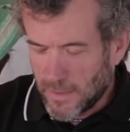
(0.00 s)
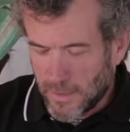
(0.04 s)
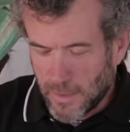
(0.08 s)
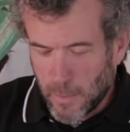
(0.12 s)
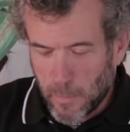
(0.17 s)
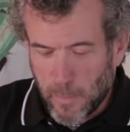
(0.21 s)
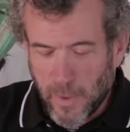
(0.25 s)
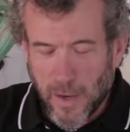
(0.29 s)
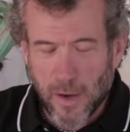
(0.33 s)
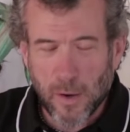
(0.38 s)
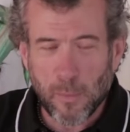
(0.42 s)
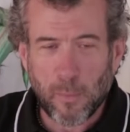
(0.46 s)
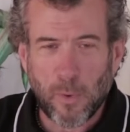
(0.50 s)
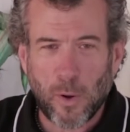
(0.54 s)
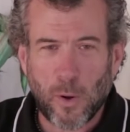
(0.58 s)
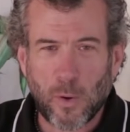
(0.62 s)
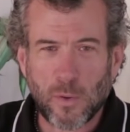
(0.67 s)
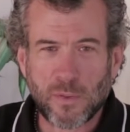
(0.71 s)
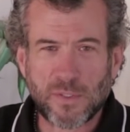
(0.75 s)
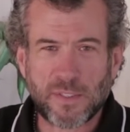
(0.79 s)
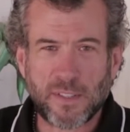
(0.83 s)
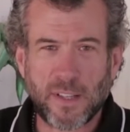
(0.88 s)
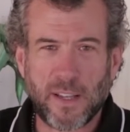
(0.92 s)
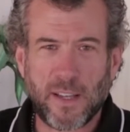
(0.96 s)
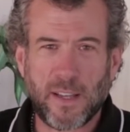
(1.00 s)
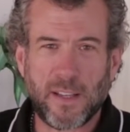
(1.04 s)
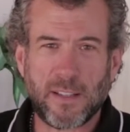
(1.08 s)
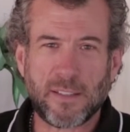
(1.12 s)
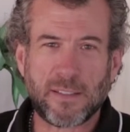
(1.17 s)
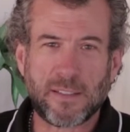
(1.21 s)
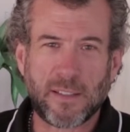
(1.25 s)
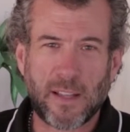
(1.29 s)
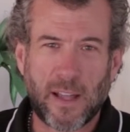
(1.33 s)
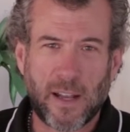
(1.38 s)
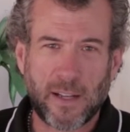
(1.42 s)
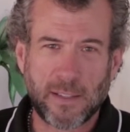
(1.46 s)
The bare bones
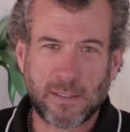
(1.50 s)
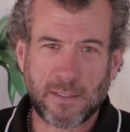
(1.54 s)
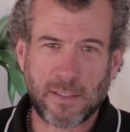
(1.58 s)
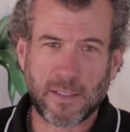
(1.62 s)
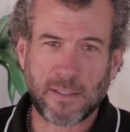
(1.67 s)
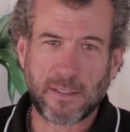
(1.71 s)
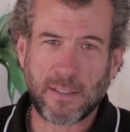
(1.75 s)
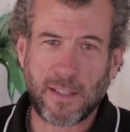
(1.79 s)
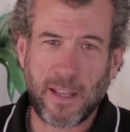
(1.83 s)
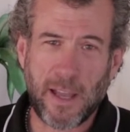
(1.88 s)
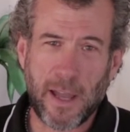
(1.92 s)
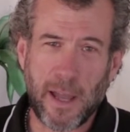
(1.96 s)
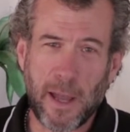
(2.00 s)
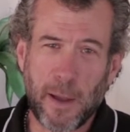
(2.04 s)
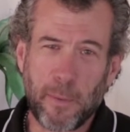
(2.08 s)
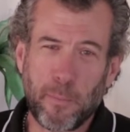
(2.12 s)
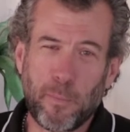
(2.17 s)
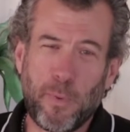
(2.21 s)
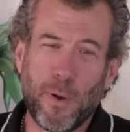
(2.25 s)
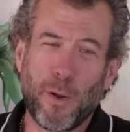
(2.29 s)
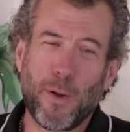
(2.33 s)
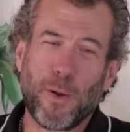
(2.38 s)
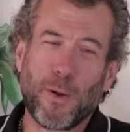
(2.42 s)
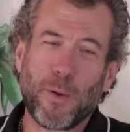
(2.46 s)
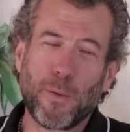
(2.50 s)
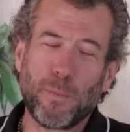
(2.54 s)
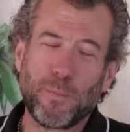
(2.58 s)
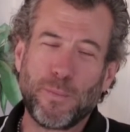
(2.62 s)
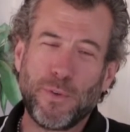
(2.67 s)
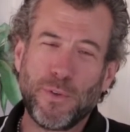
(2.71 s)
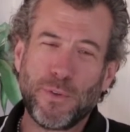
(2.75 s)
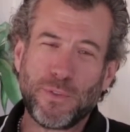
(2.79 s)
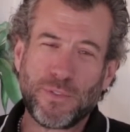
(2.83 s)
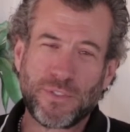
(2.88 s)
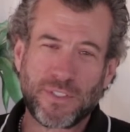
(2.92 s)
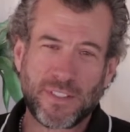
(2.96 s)
is that a 60 amp
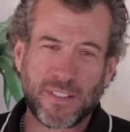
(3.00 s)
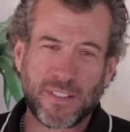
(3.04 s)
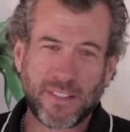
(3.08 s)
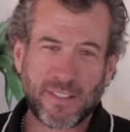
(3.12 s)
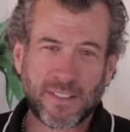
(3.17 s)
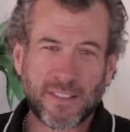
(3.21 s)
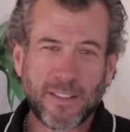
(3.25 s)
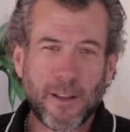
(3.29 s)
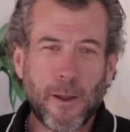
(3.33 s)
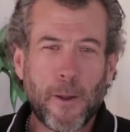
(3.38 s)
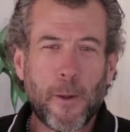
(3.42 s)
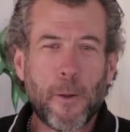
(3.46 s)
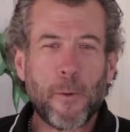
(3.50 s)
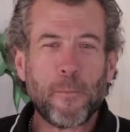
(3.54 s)
bulb uses